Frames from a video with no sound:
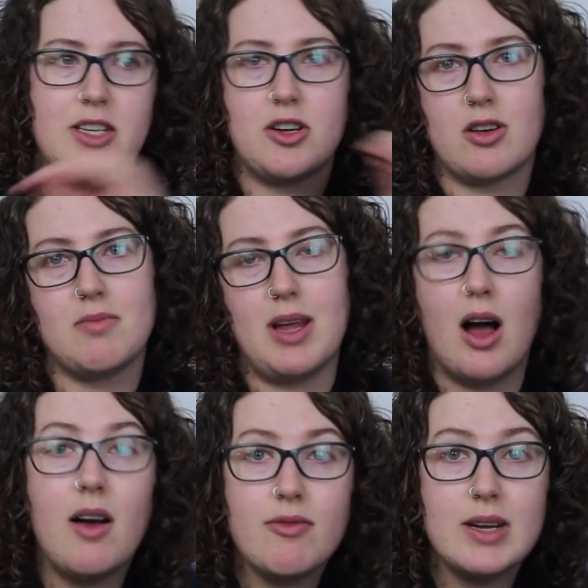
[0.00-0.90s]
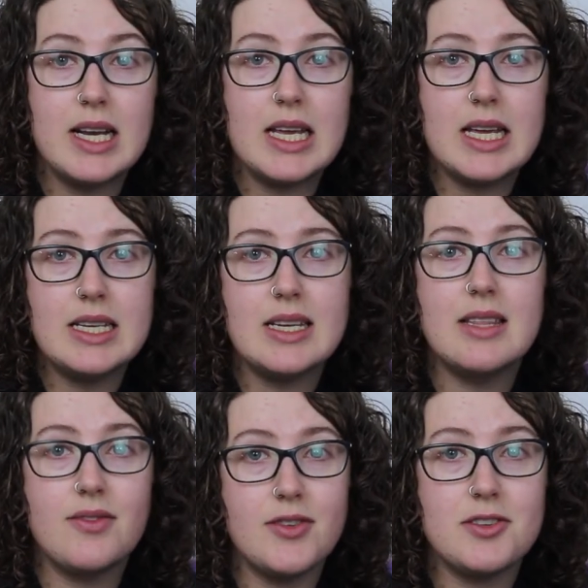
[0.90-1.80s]
turn me off reading it
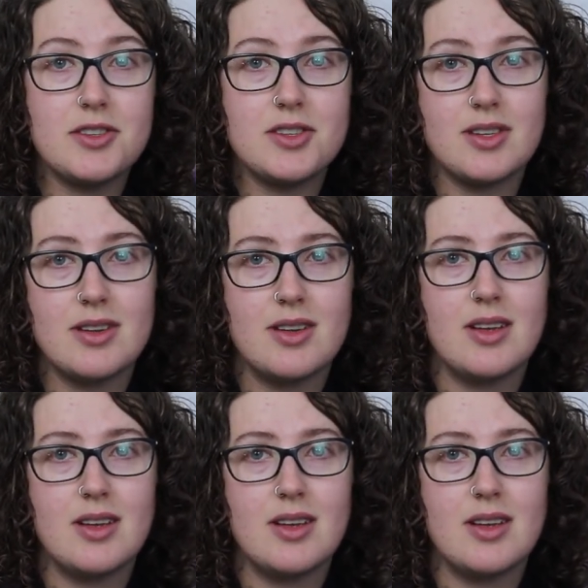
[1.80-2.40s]
in the first